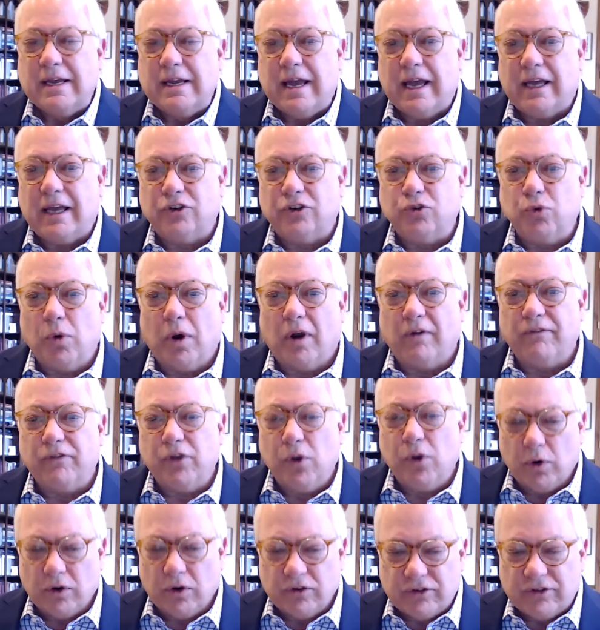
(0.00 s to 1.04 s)
And to our
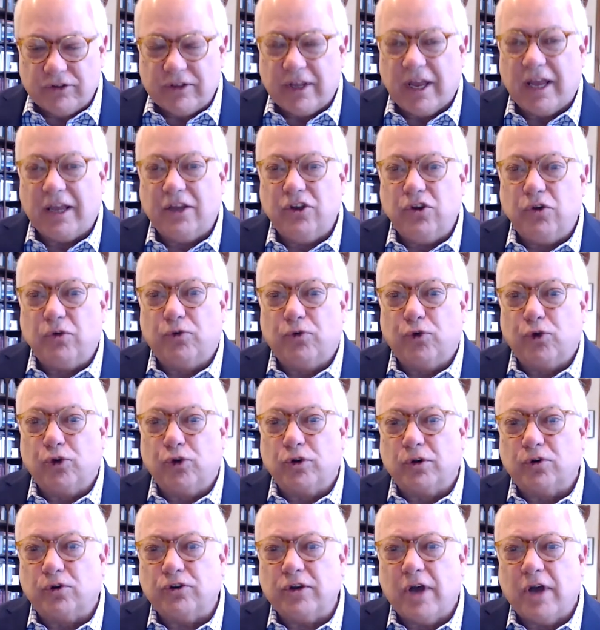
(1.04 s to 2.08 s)
viewers, thank you for
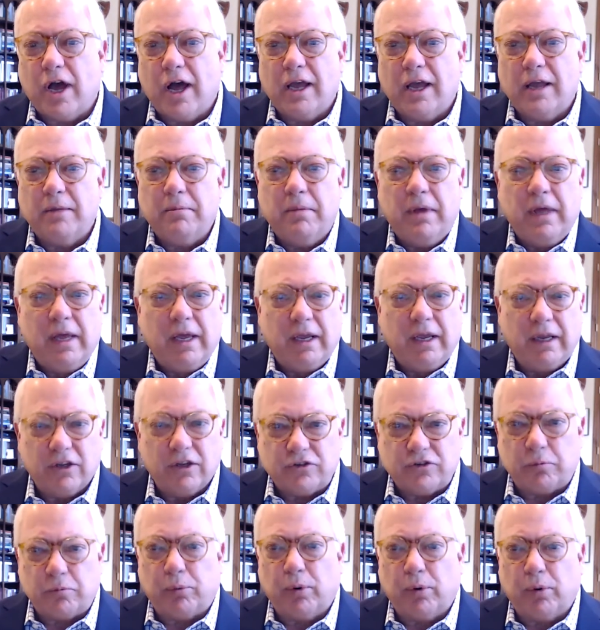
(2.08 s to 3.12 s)
your time. It's
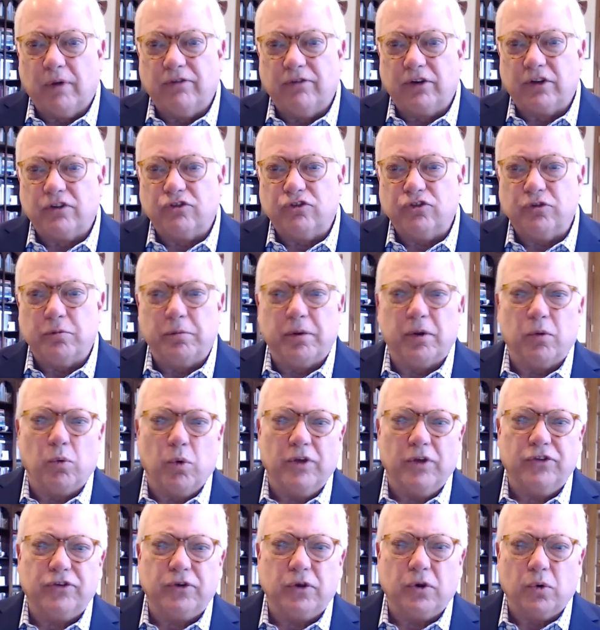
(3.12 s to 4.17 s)
a privilege to be
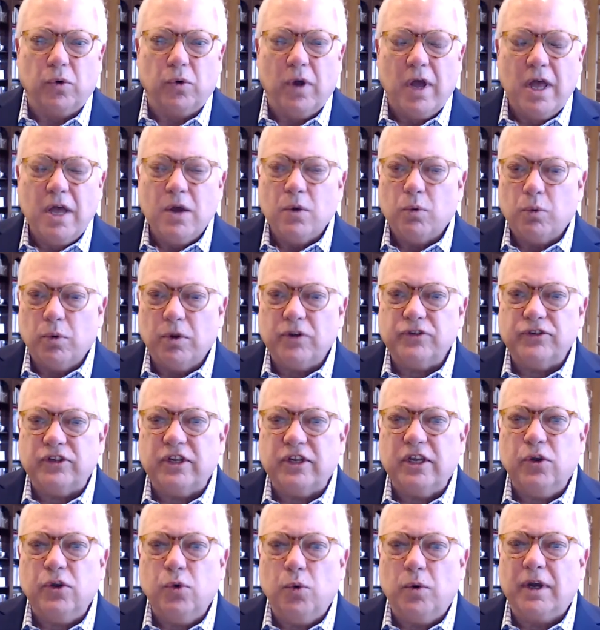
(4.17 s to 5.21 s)
with you. We'll see
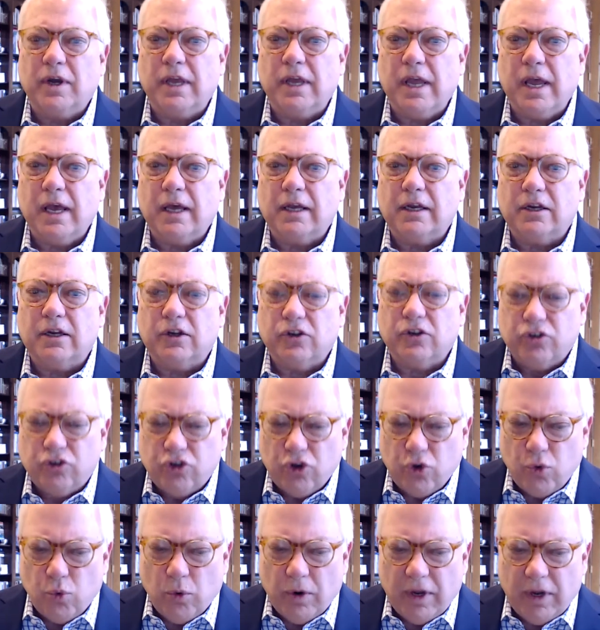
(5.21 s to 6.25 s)
you again in
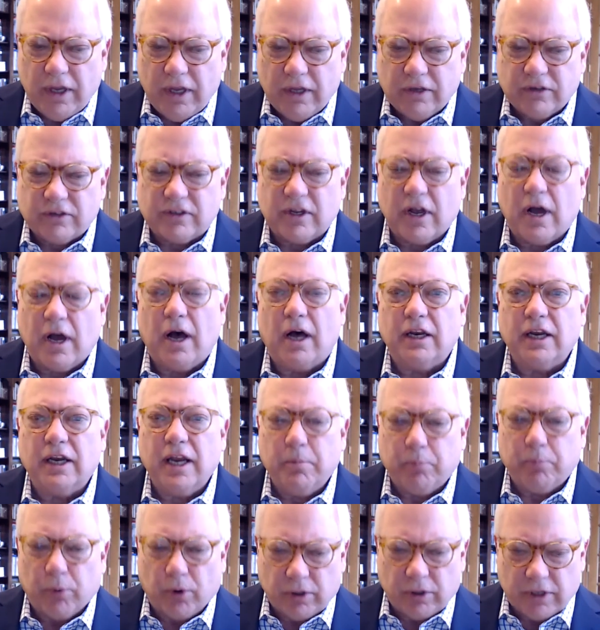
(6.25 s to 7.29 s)
2 weeks on
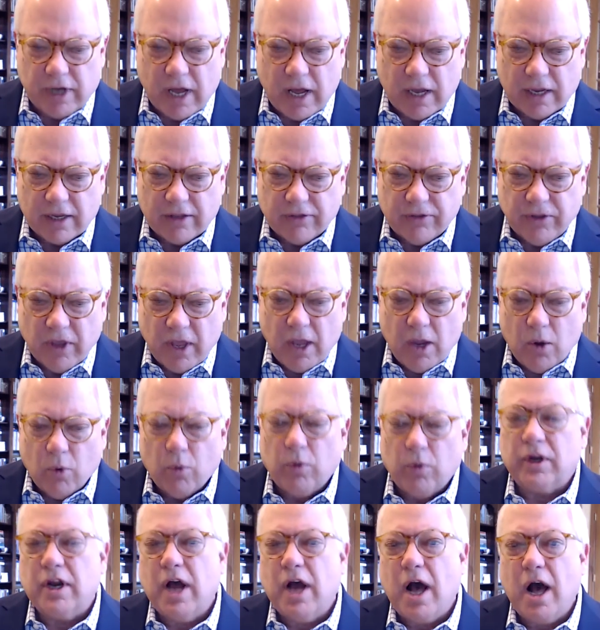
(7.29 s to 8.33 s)
April 9th
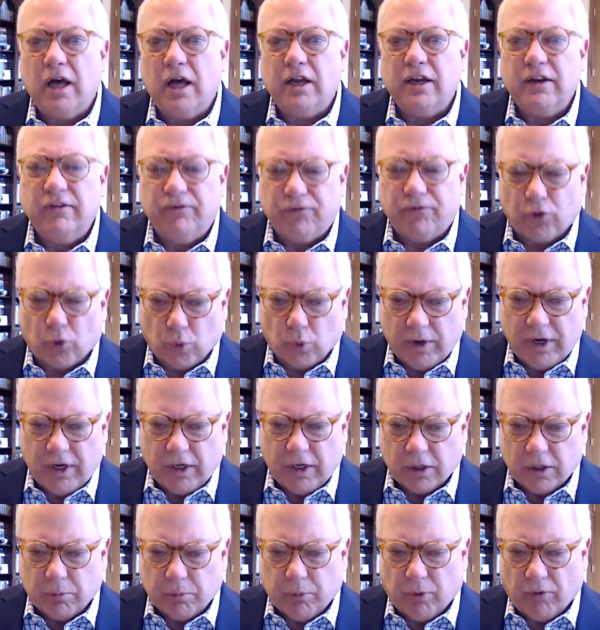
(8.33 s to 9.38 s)
when Hani
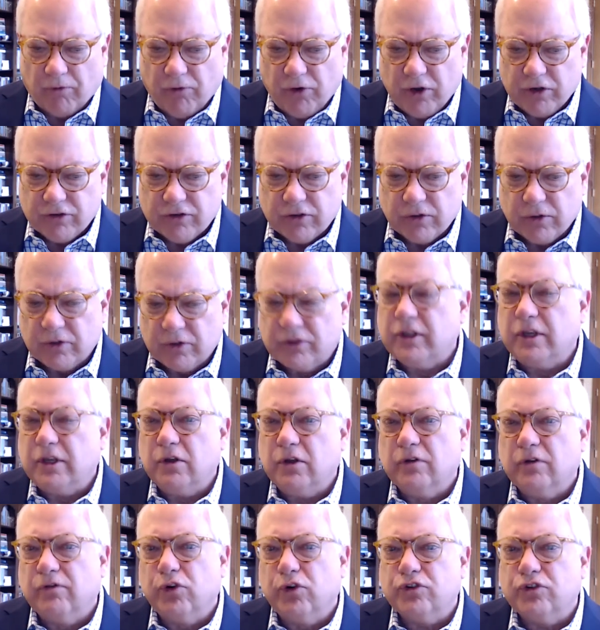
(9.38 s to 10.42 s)
Farid, a professor at the
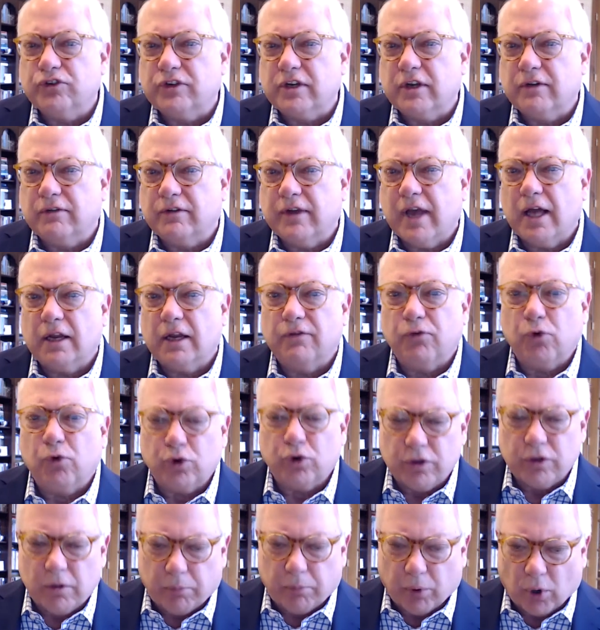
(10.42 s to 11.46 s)
University of
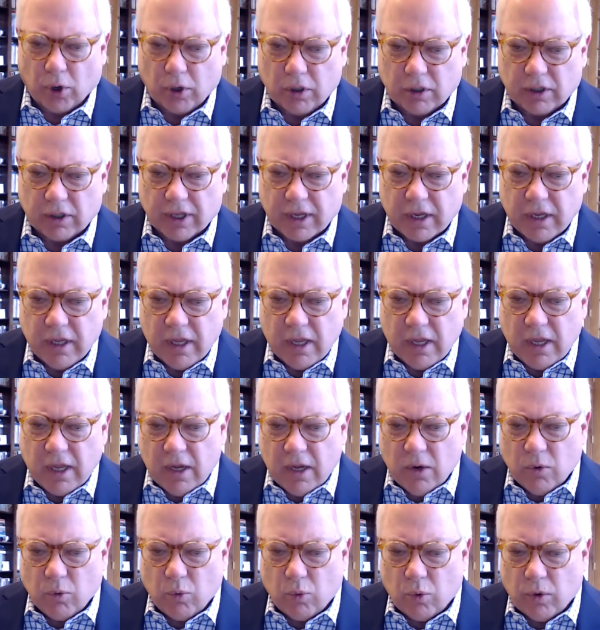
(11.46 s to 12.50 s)
California, Berkeley,
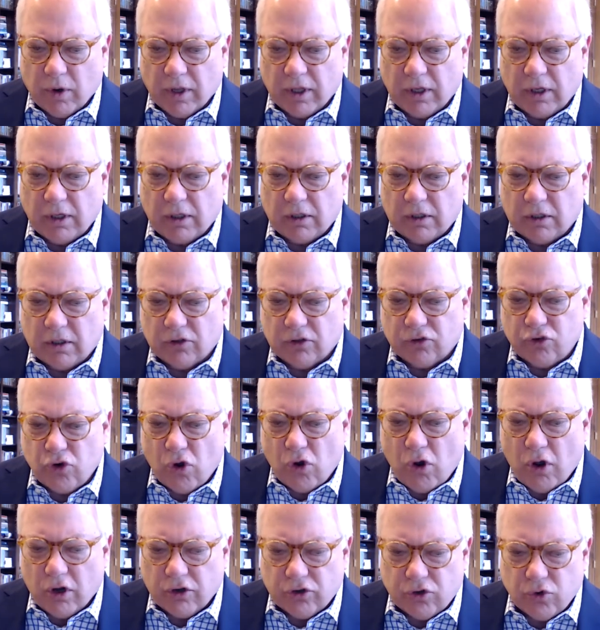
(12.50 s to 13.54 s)
will
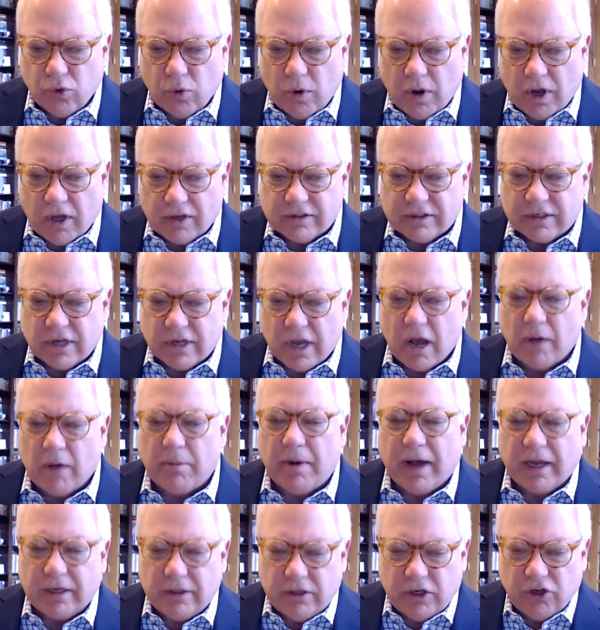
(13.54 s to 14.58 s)
talk to us
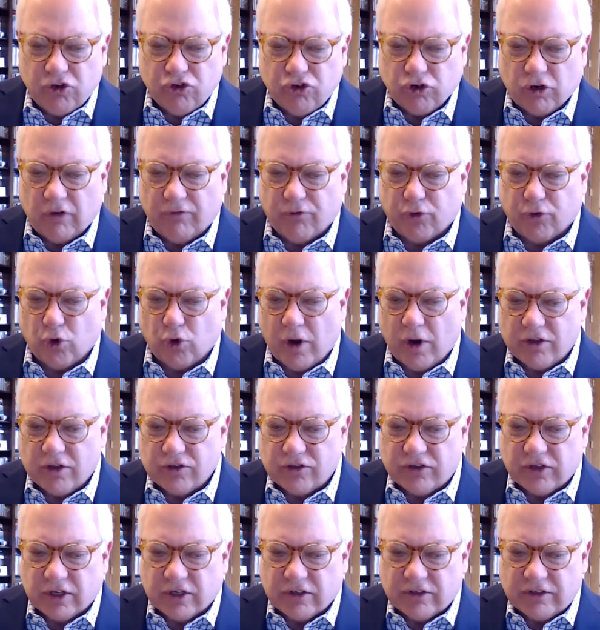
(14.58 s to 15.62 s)
about digital
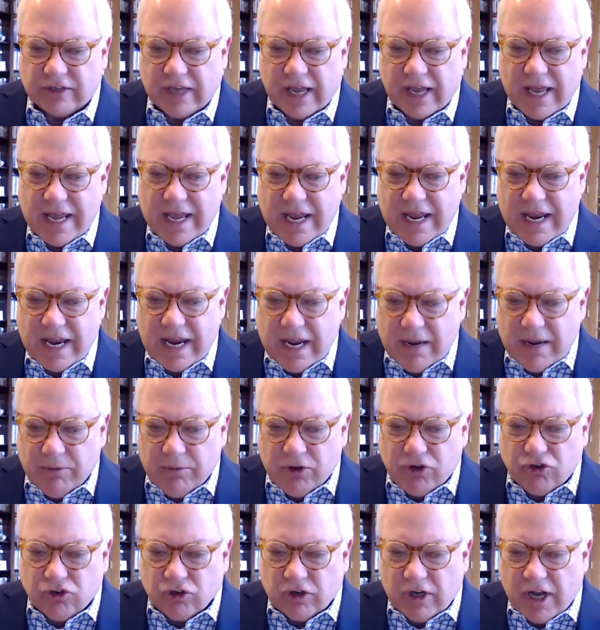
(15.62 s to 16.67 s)
forensics,
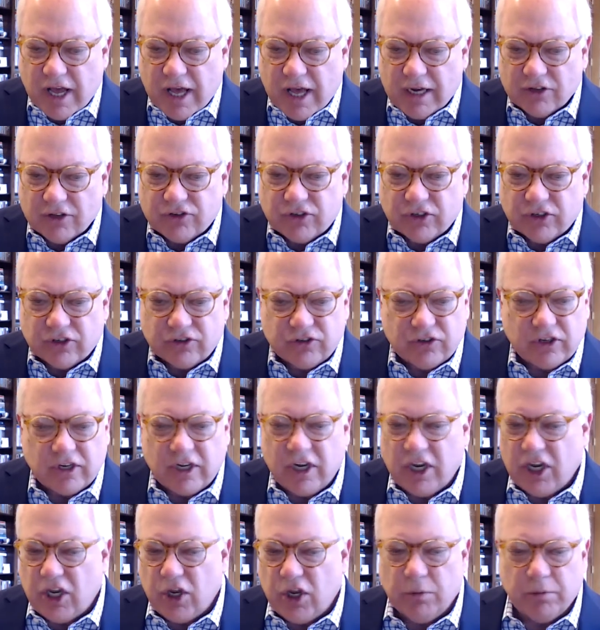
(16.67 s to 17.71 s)
image analysis, and
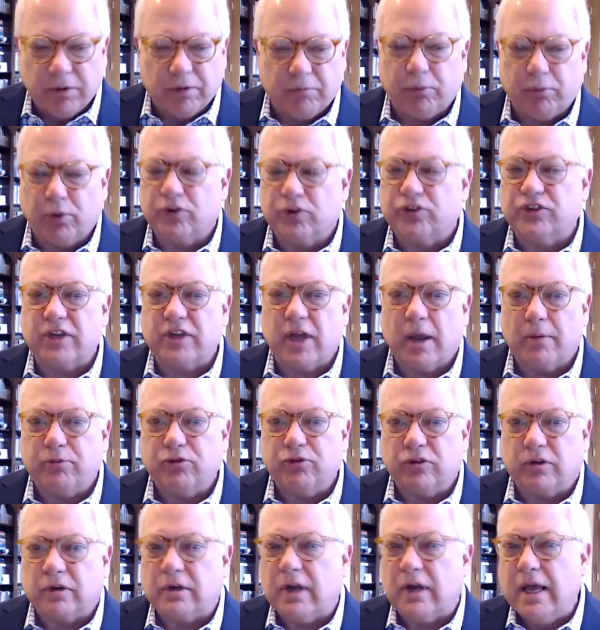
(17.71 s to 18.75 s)
human
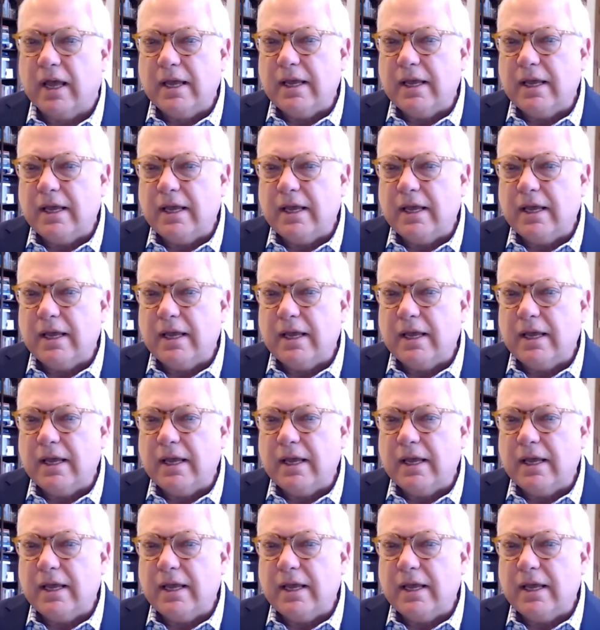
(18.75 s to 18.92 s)
perception.